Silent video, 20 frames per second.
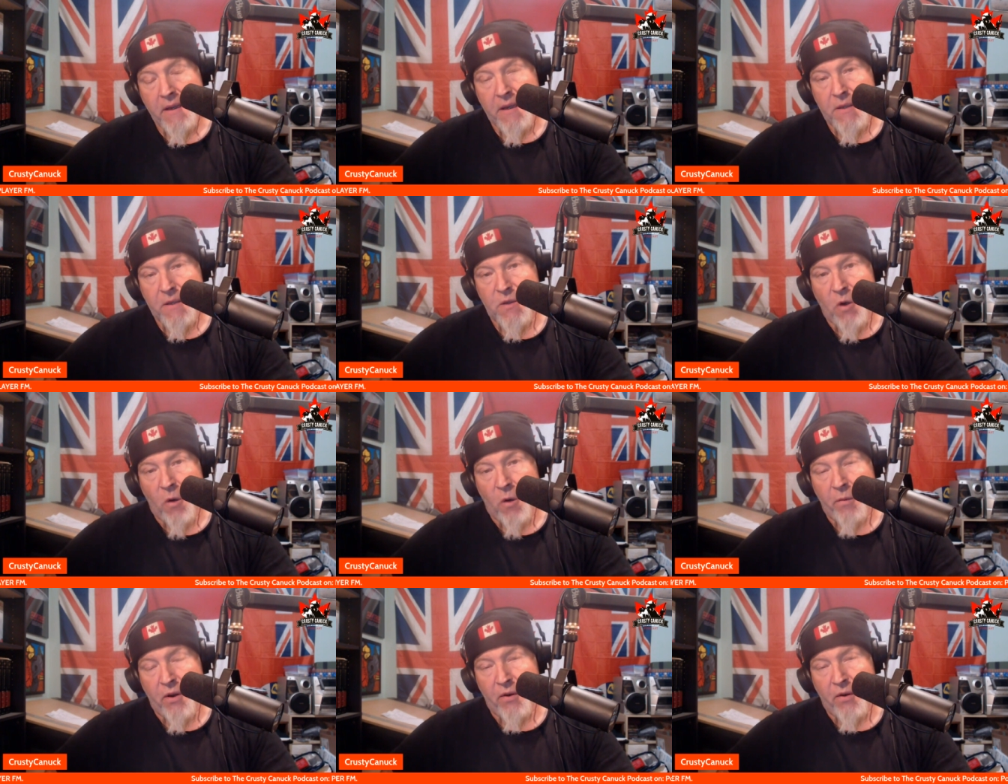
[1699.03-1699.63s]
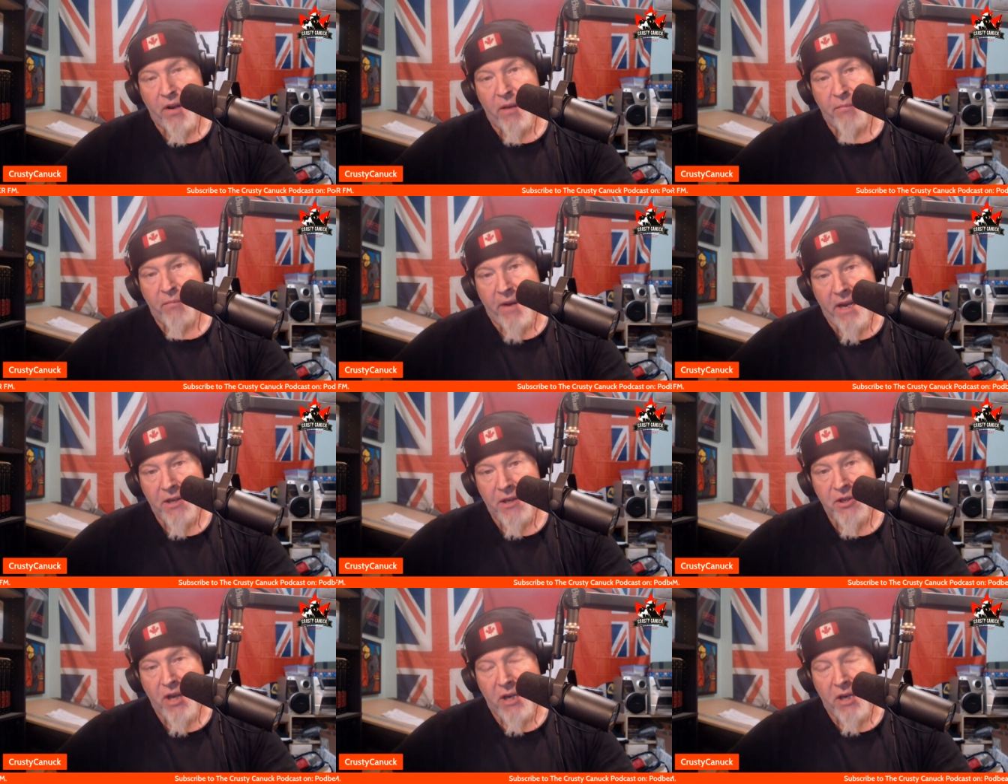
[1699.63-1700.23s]
So I'll be earning a
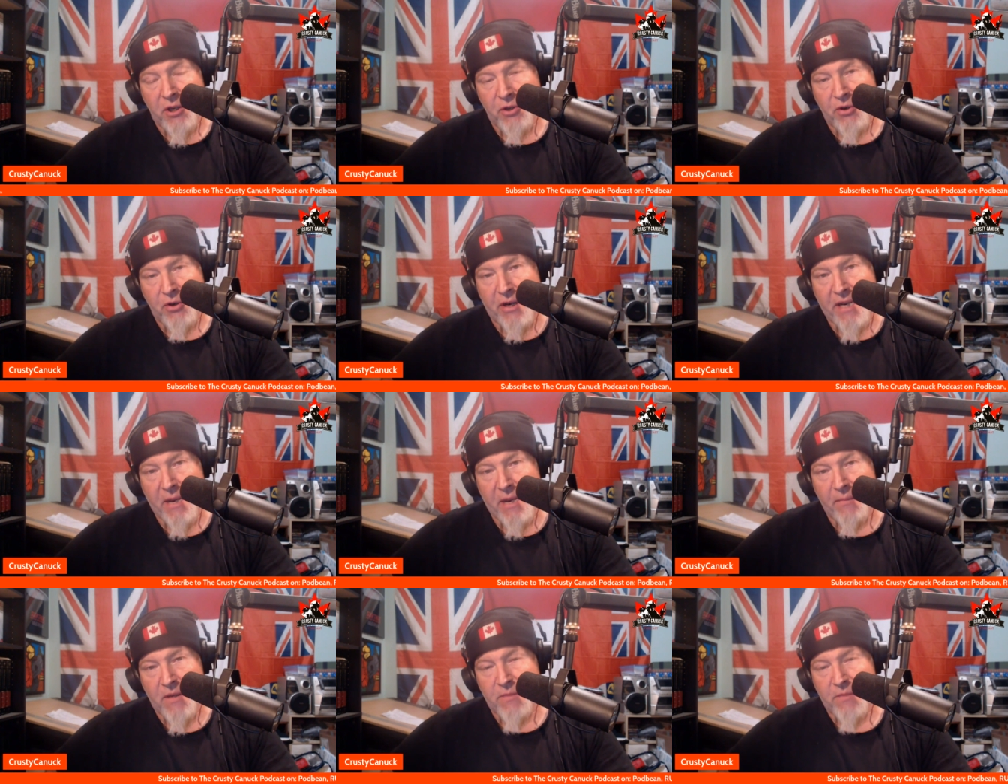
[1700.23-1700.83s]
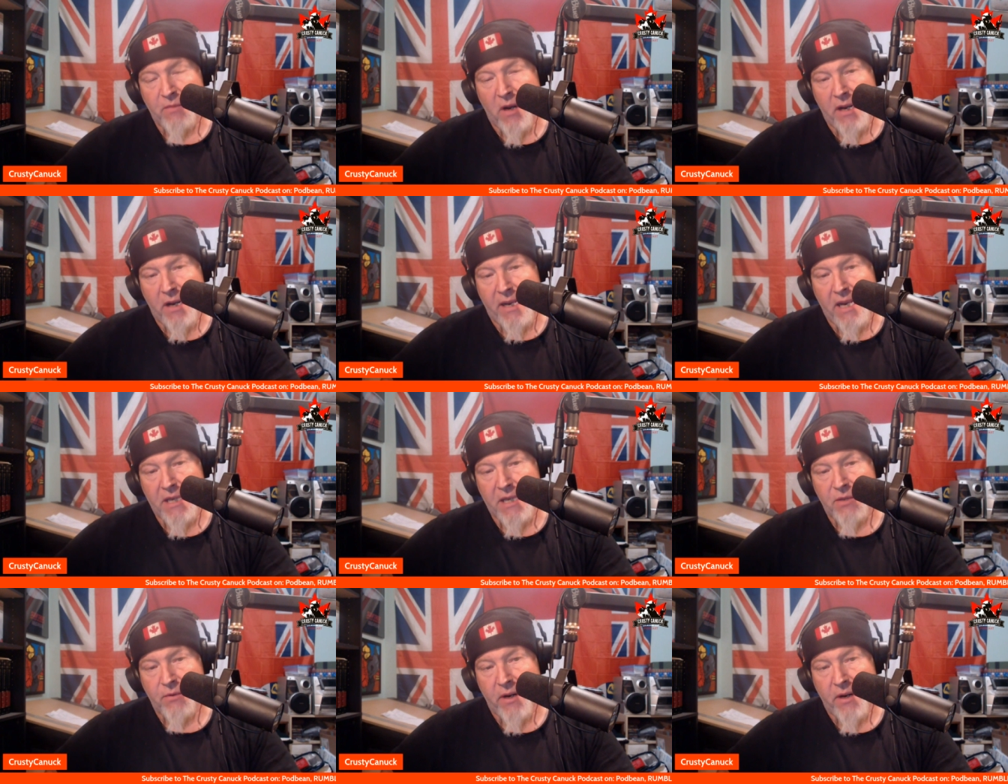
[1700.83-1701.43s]
paycheck to try to keep this
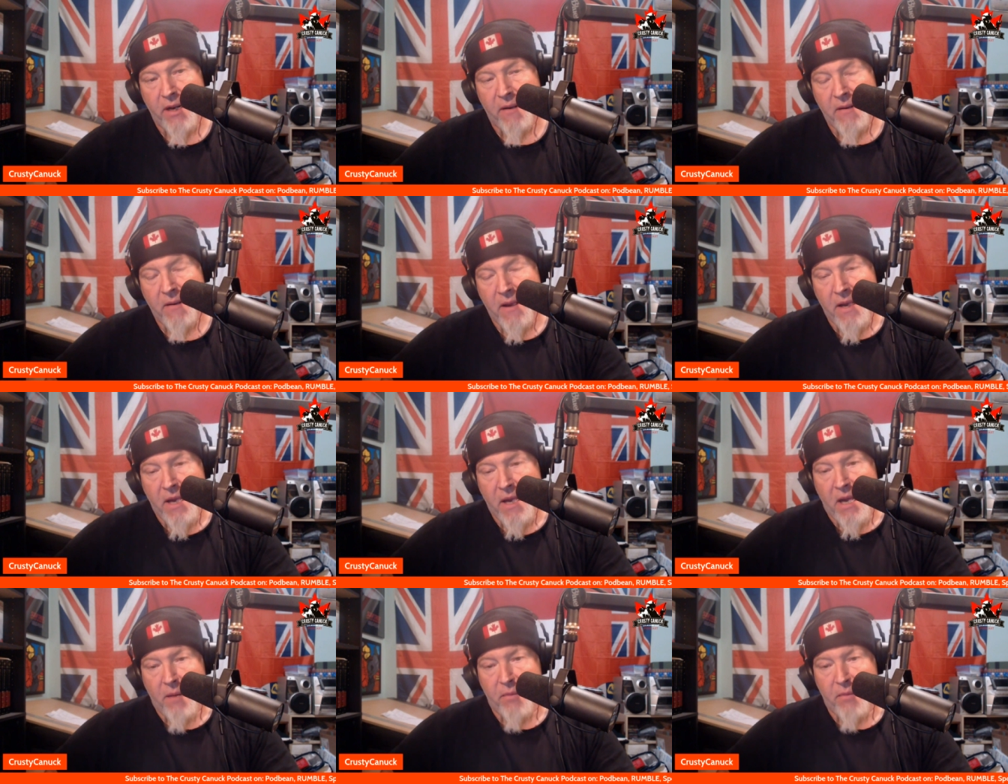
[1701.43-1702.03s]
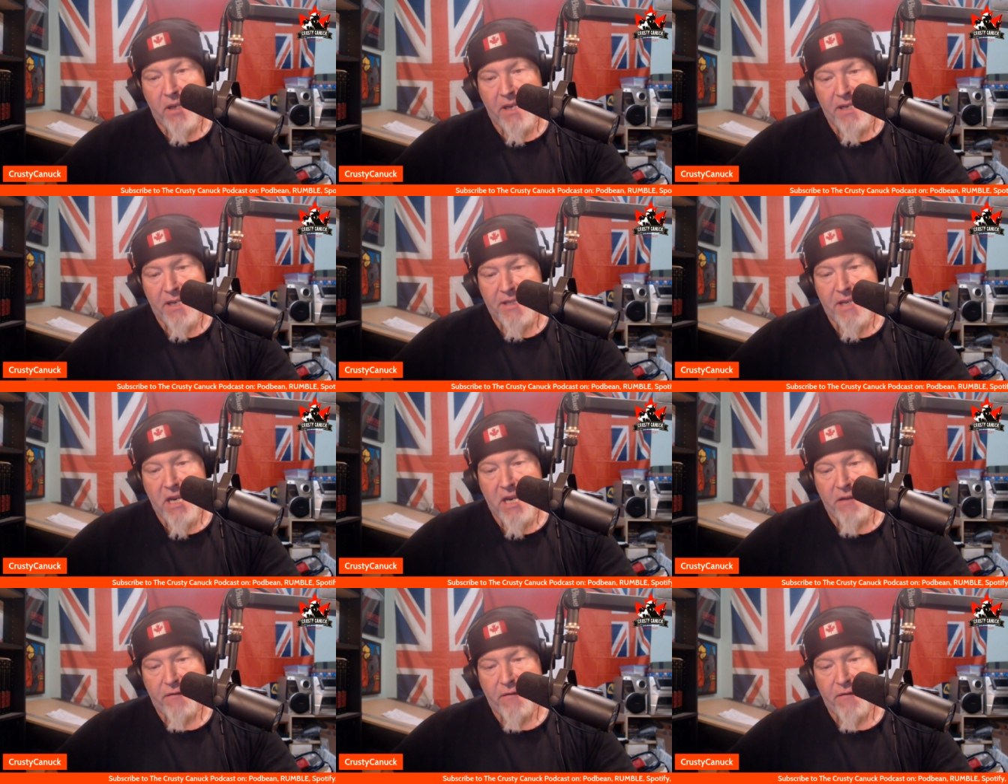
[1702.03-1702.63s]
podcast running. But like I
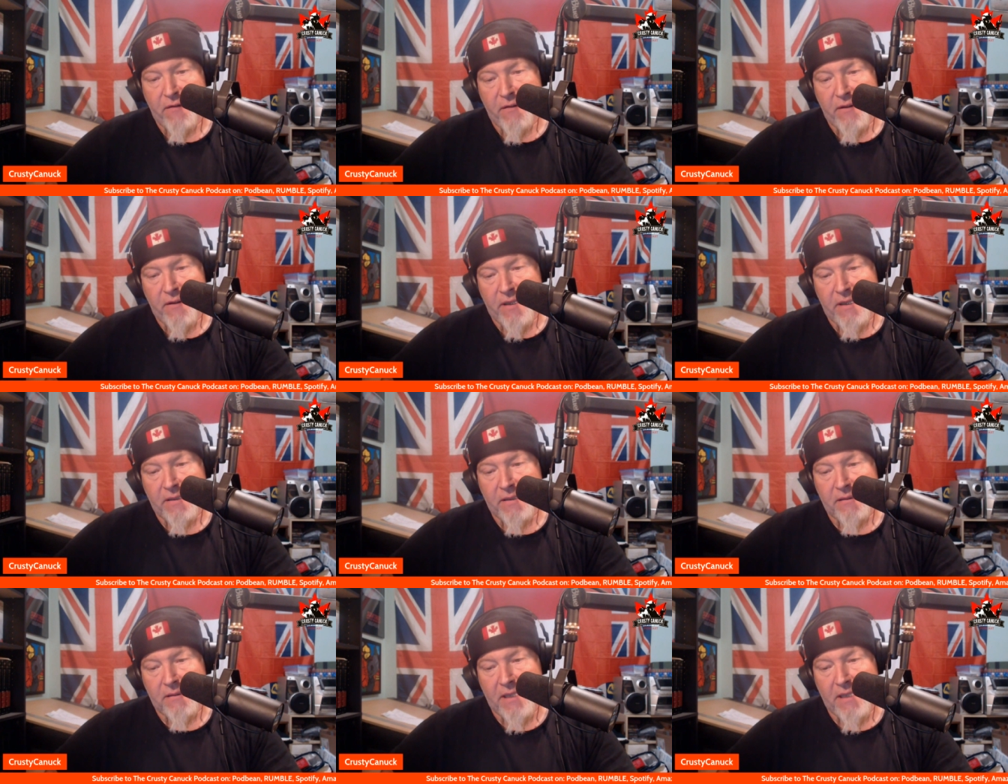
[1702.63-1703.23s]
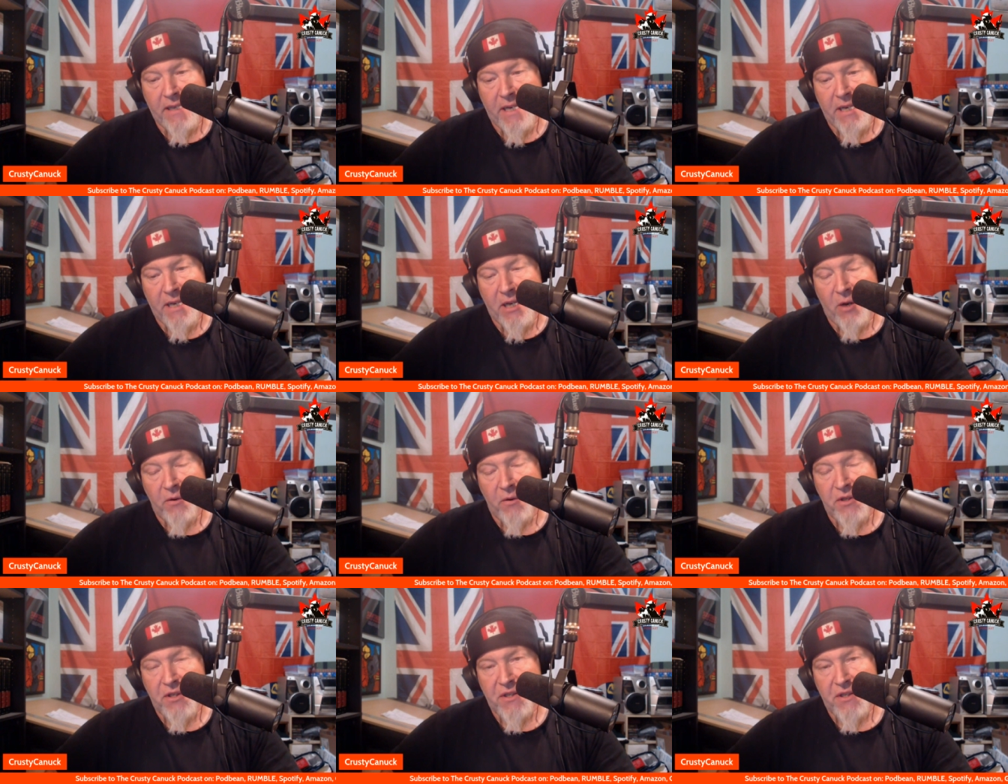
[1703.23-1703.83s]
say, if you uh, like and
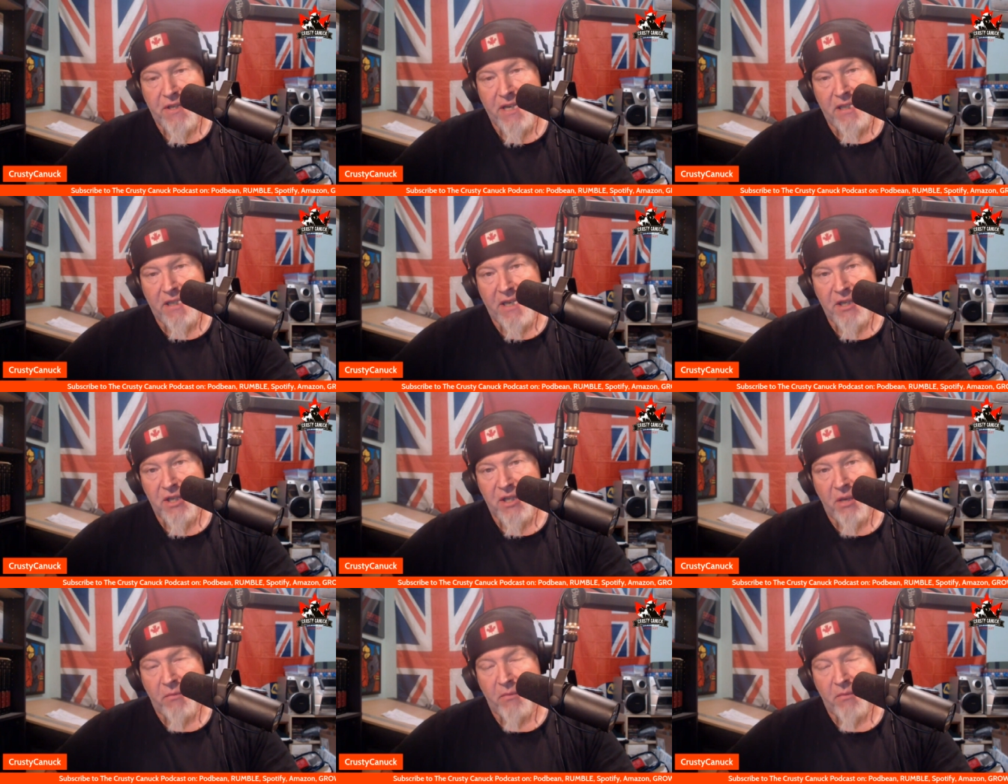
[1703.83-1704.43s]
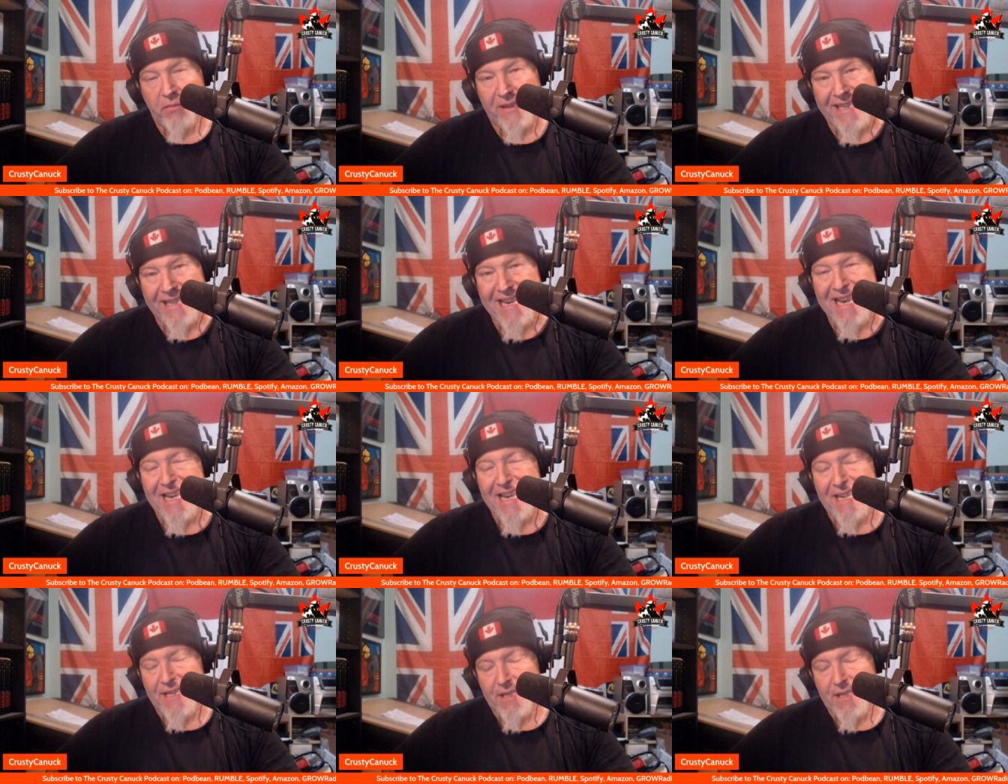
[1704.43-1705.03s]
hear what you see, ladies and gentlemen,
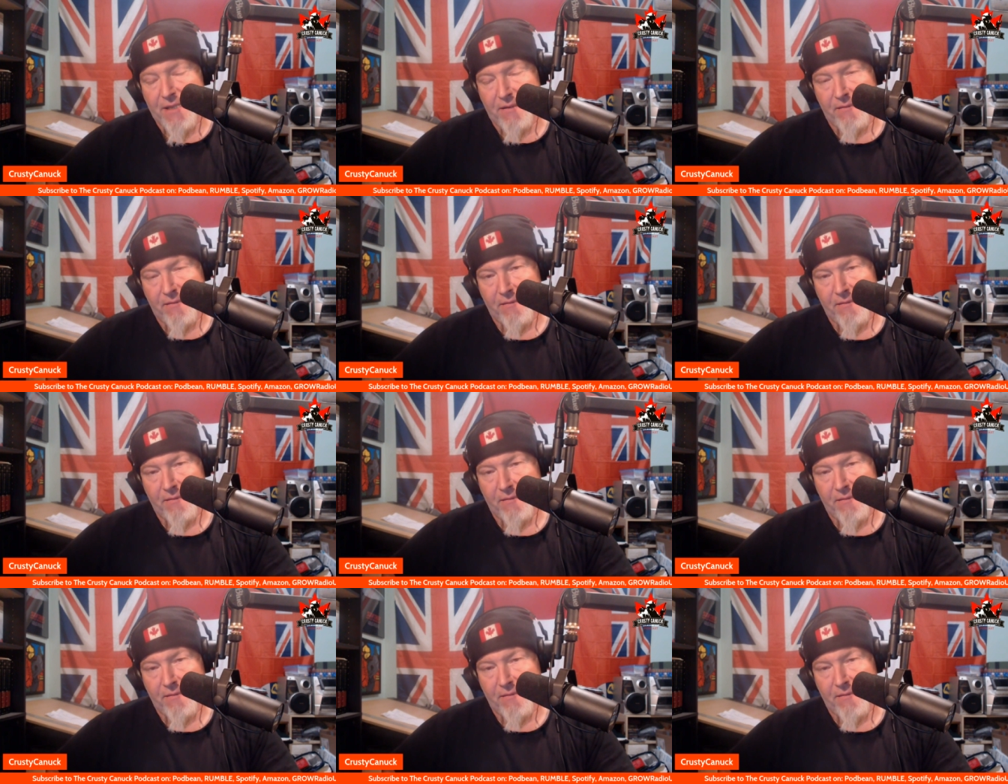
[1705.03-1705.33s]
please